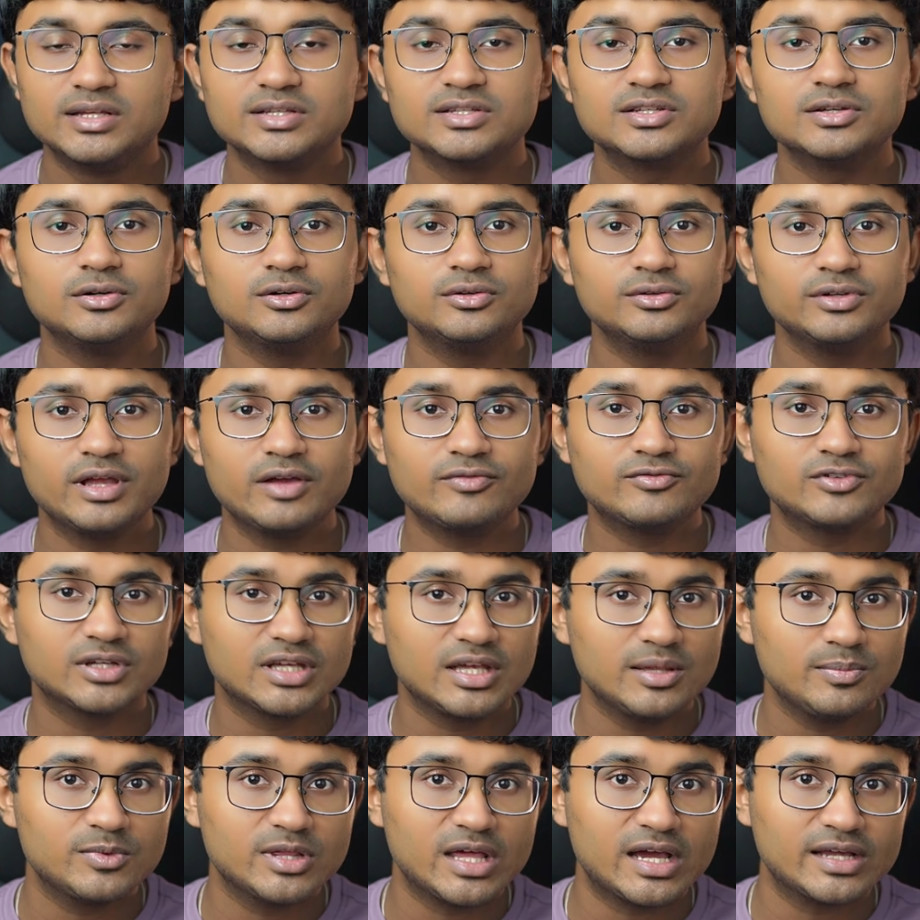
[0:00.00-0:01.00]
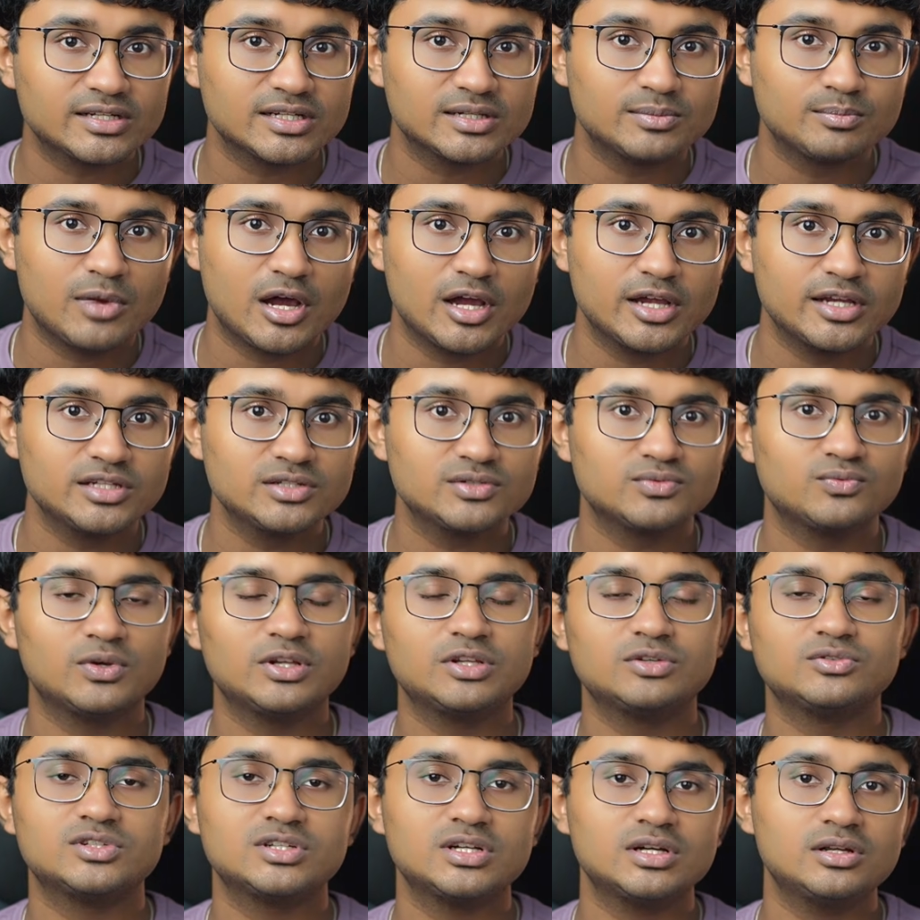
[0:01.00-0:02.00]
So you have to keep that in mind.
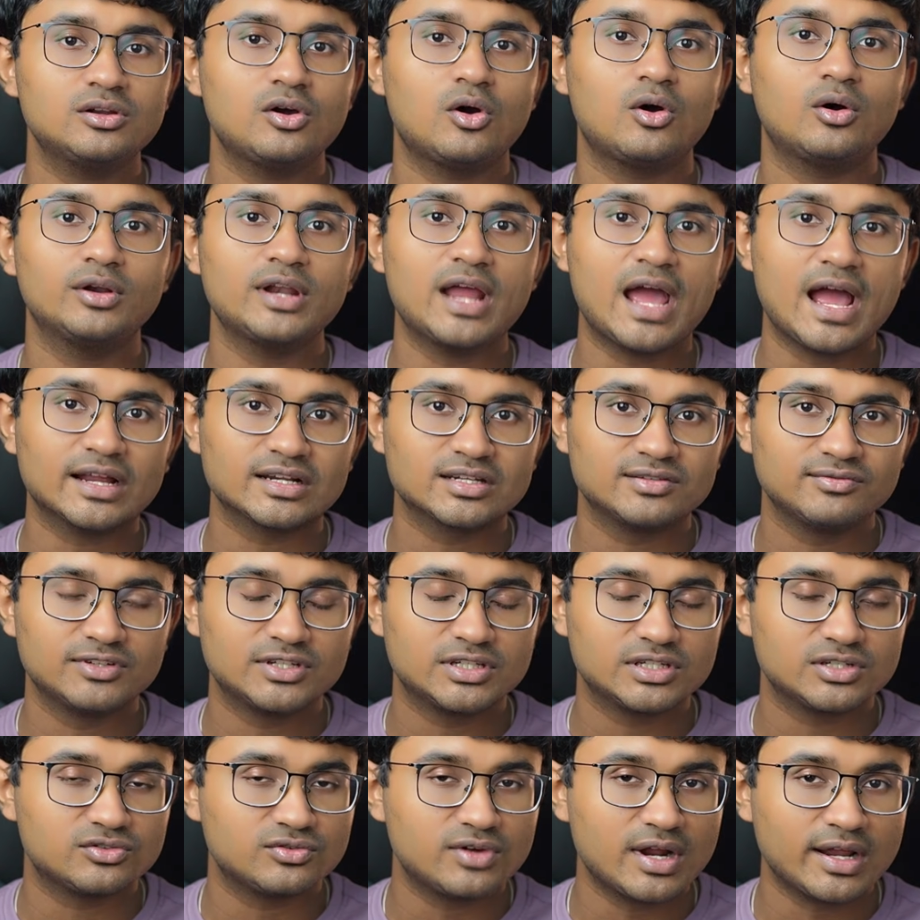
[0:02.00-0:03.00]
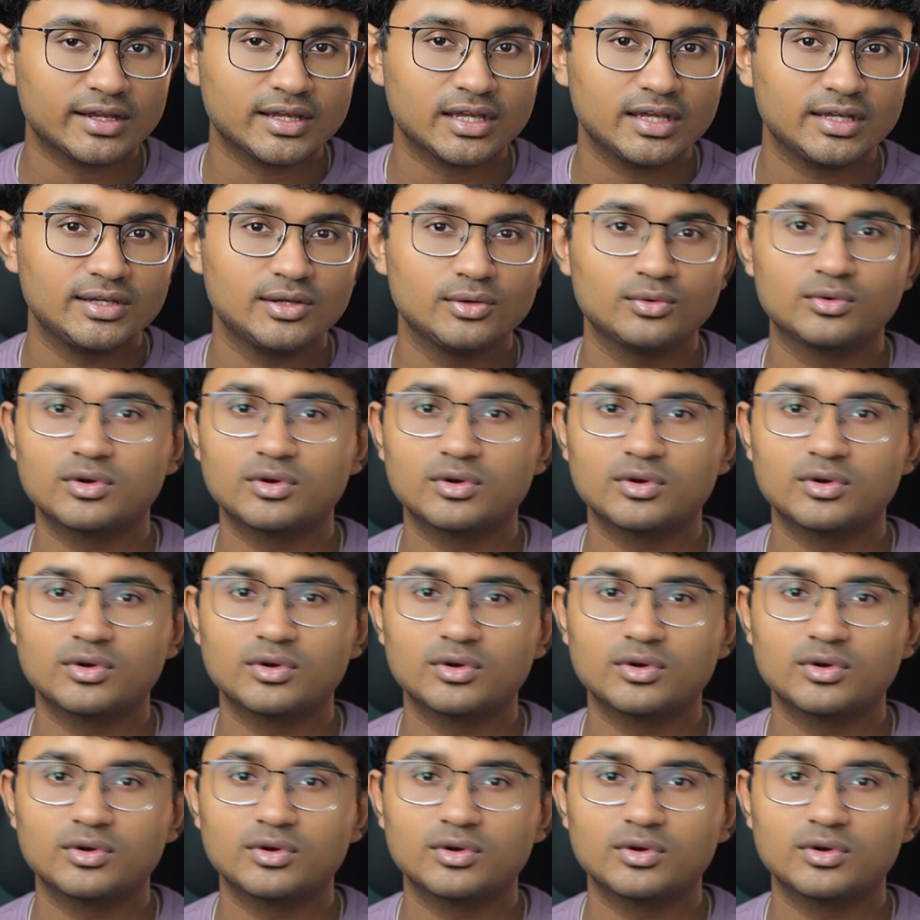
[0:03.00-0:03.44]
When you turn on activity tracking,